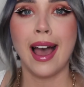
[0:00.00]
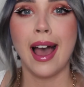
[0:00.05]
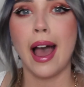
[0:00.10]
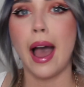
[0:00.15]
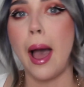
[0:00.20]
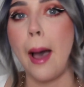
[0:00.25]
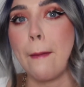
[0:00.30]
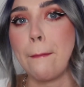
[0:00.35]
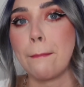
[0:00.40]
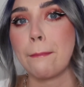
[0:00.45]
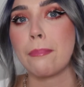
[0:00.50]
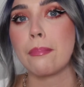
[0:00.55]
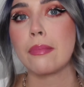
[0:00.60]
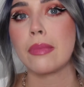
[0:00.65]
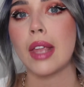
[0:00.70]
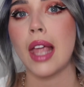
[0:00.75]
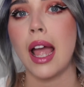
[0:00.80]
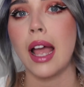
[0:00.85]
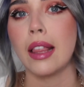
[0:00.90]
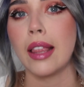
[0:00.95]

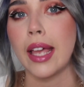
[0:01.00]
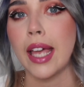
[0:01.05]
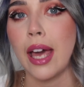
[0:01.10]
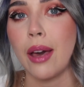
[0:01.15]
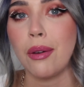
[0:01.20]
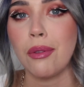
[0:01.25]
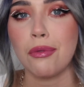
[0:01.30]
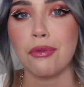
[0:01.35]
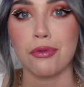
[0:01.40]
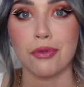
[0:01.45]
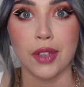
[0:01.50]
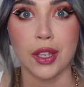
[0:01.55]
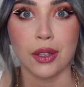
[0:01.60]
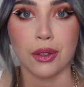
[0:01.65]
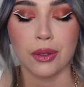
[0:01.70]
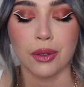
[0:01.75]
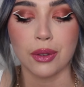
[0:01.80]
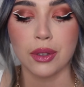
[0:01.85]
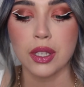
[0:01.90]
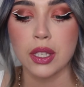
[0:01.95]
I like how it
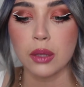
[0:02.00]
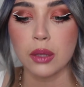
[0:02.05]
feels.